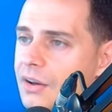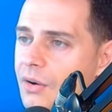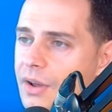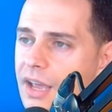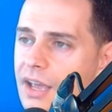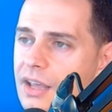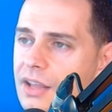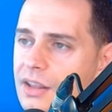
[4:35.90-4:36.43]

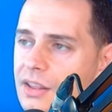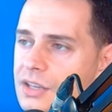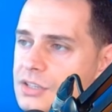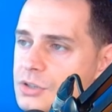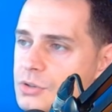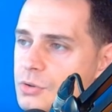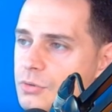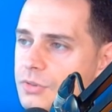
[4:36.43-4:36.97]
Okay,
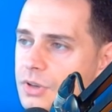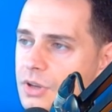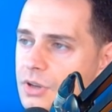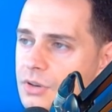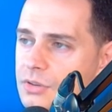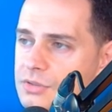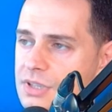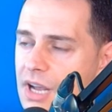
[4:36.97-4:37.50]
these new
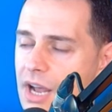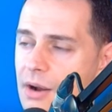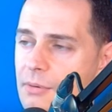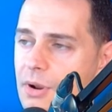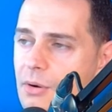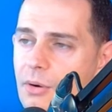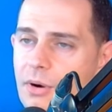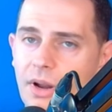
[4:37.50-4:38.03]
videos I
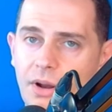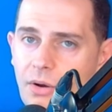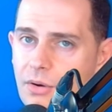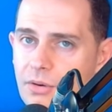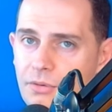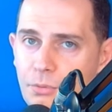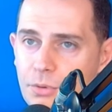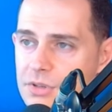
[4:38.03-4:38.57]
recorded
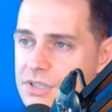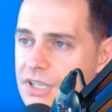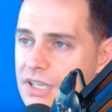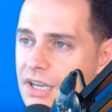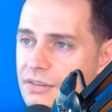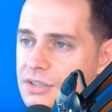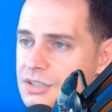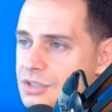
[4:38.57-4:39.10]
on Windows
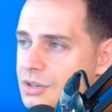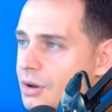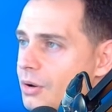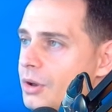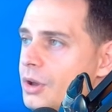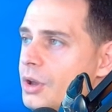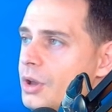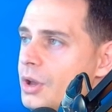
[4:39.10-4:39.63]
11,
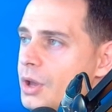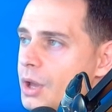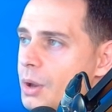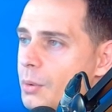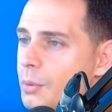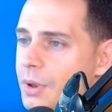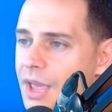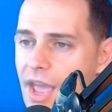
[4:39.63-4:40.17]
so
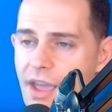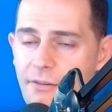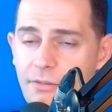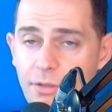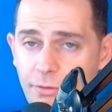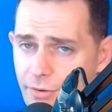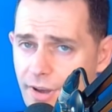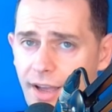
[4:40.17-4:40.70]
we have
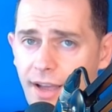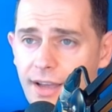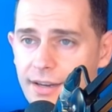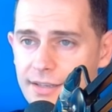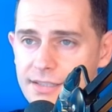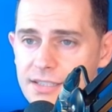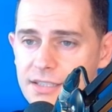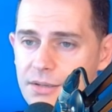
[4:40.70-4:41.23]
the
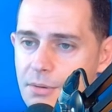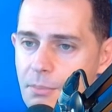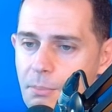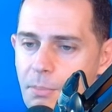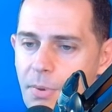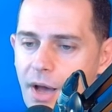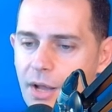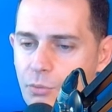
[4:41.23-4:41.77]
files,
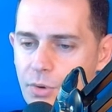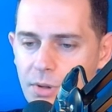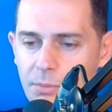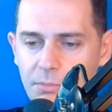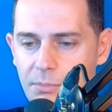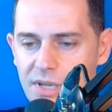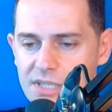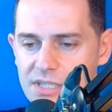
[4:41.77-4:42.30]
but we
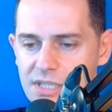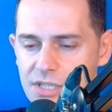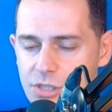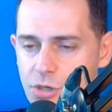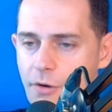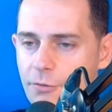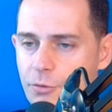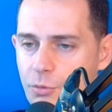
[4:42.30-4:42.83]
miss the
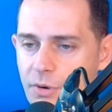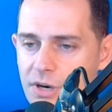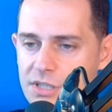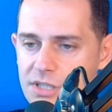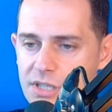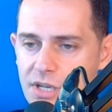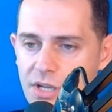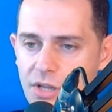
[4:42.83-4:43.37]

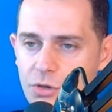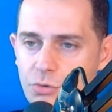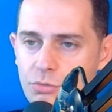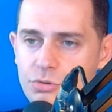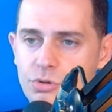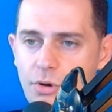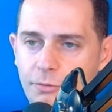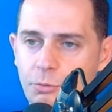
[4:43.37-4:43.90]
softwares, the new
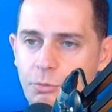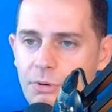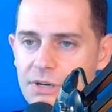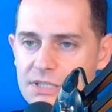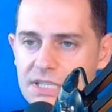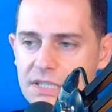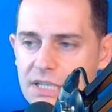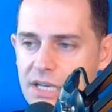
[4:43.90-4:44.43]

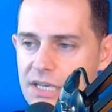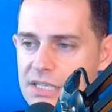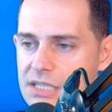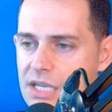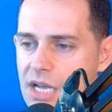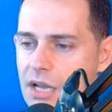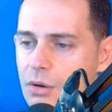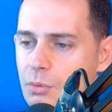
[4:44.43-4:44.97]
softwares that I
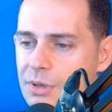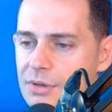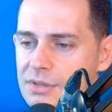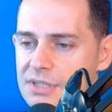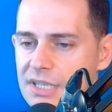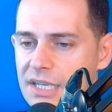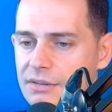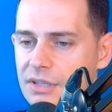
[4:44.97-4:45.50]
install on
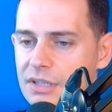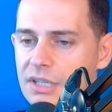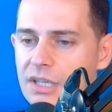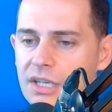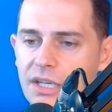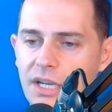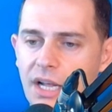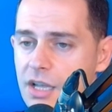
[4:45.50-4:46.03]
Windows 11.
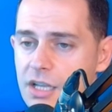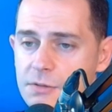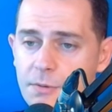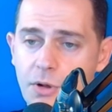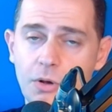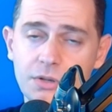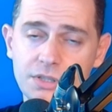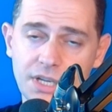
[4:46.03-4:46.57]
It's
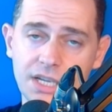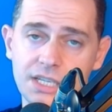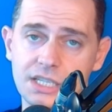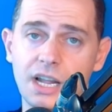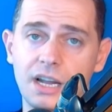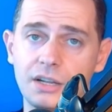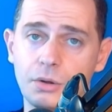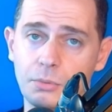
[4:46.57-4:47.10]
because I
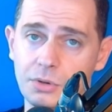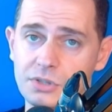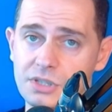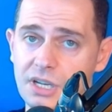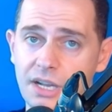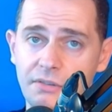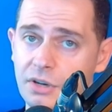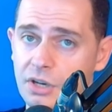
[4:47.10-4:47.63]
installed on Windows
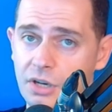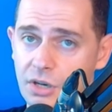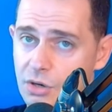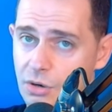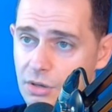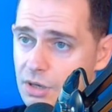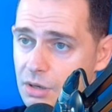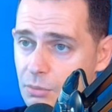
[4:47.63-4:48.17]
11,
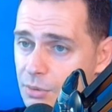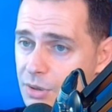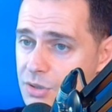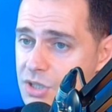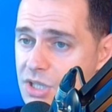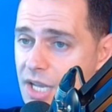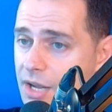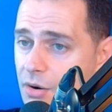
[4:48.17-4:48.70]
not in
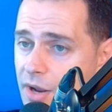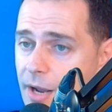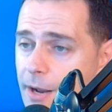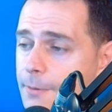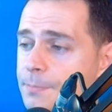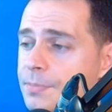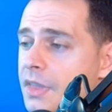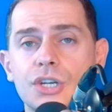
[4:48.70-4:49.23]
Windows 10,
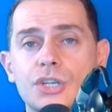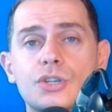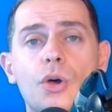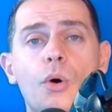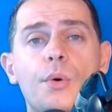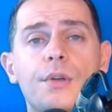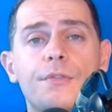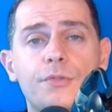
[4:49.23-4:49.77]
okay?
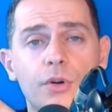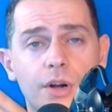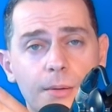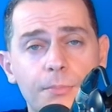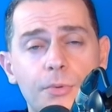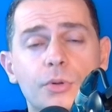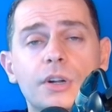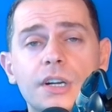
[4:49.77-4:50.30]
So if your
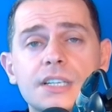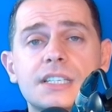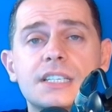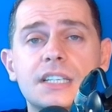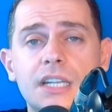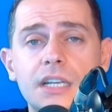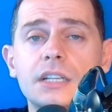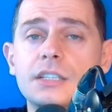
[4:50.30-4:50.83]
computer is
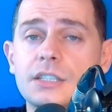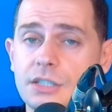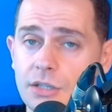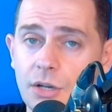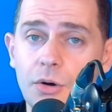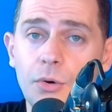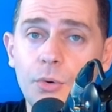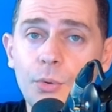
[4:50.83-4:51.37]
still
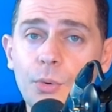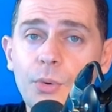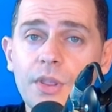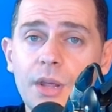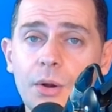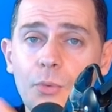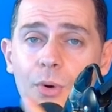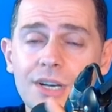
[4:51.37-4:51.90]
slow,
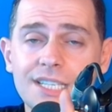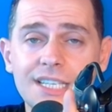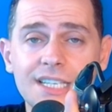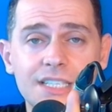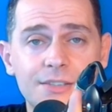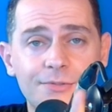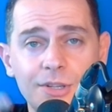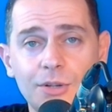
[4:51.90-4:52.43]
then watch
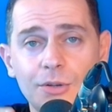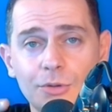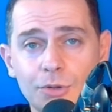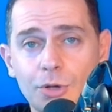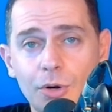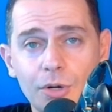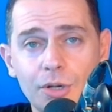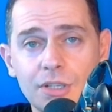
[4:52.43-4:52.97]
these video
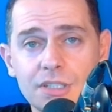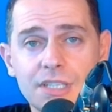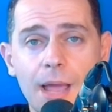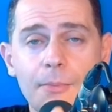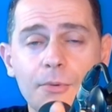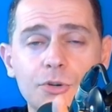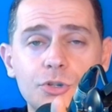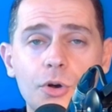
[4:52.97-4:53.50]
tutorials.
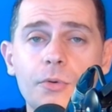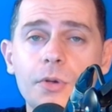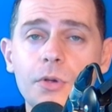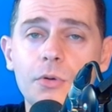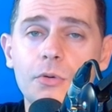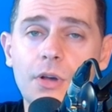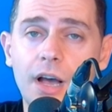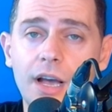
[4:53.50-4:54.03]
I'm
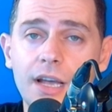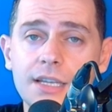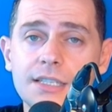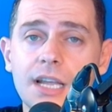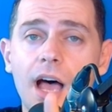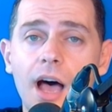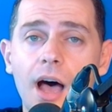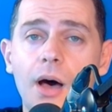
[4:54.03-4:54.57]
showing you guys
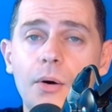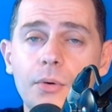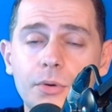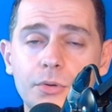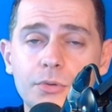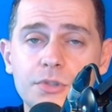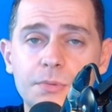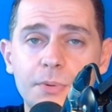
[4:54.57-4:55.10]
how
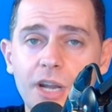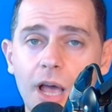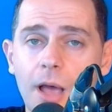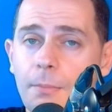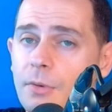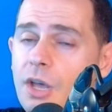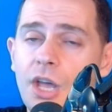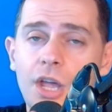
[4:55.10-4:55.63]
to speed
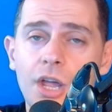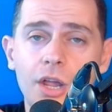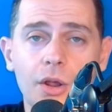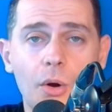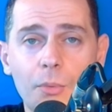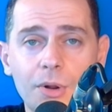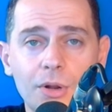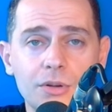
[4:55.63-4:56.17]
up
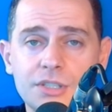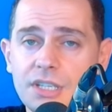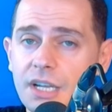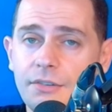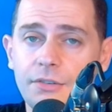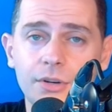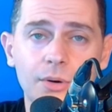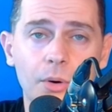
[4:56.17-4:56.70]
your Windows
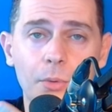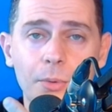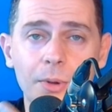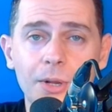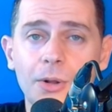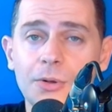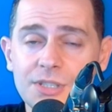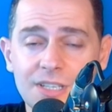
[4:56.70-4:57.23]
11 or
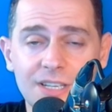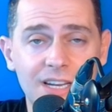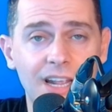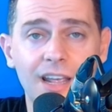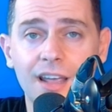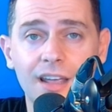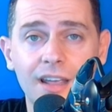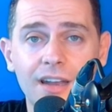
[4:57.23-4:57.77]
Windows
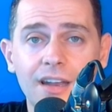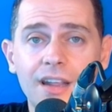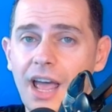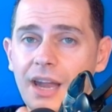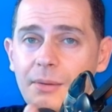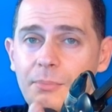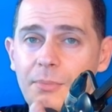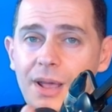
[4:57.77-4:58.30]
10
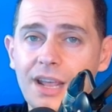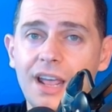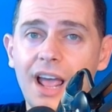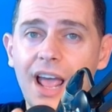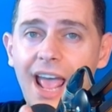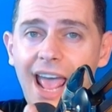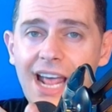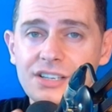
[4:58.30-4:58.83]
and
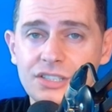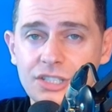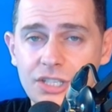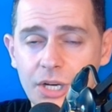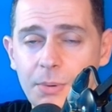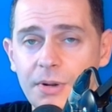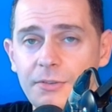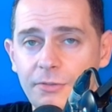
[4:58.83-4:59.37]
make
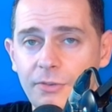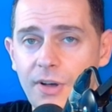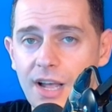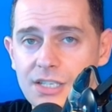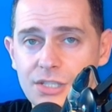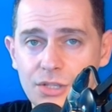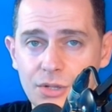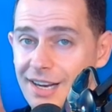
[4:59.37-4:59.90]
extremely
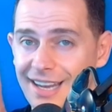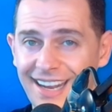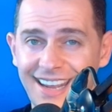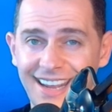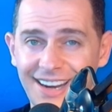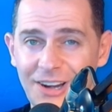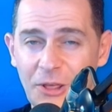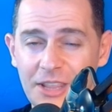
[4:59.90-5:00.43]
fast. Click
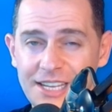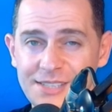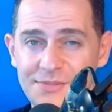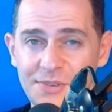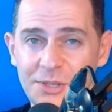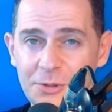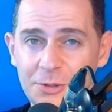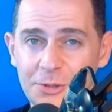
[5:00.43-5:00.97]
here on this
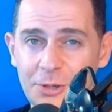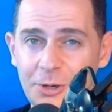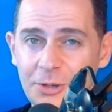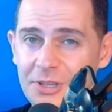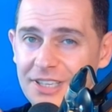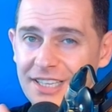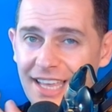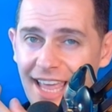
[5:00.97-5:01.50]
video
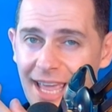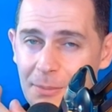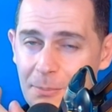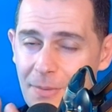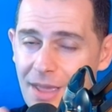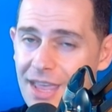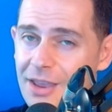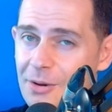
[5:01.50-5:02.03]
tutorial and
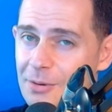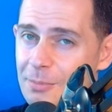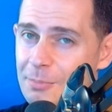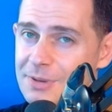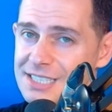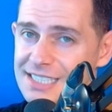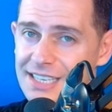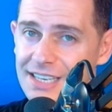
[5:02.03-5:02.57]
make your
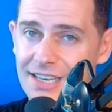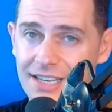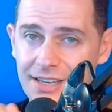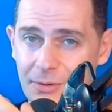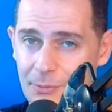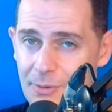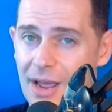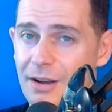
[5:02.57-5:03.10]
PC
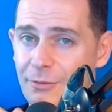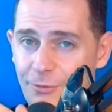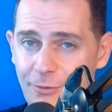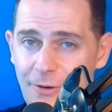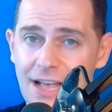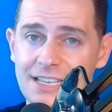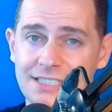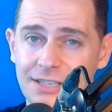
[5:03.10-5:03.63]
run
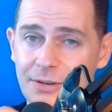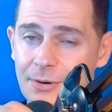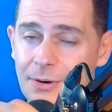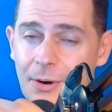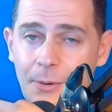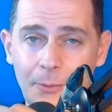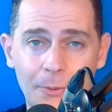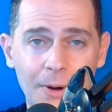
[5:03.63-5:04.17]
faster
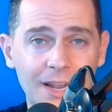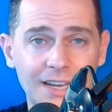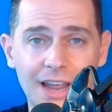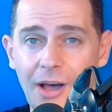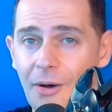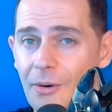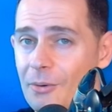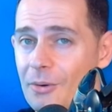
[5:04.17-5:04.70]
right
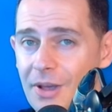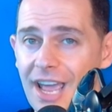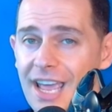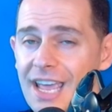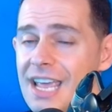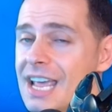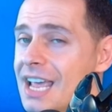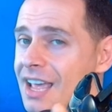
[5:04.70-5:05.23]
now,
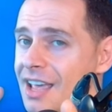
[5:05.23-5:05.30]
okay?